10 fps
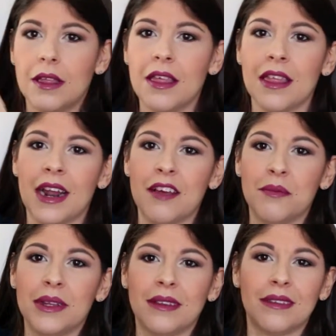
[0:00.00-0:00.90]
that I've
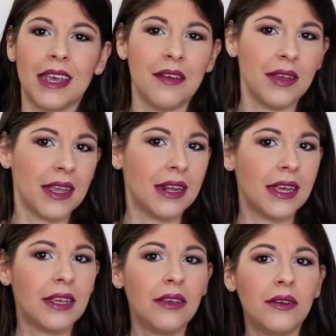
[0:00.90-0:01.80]
been saving in
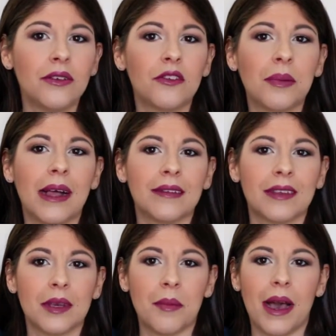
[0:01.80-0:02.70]
a huge
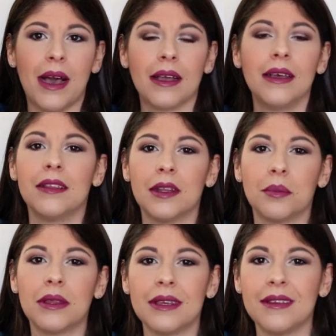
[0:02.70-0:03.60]
plastic bag, then
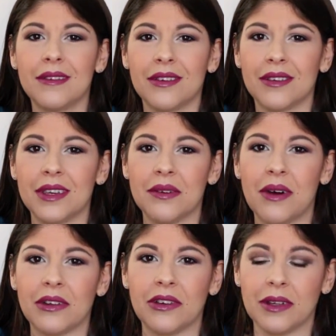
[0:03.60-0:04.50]
please just keep
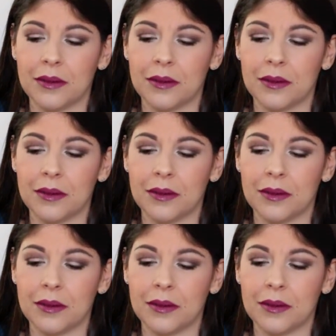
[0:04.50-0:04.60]
watching.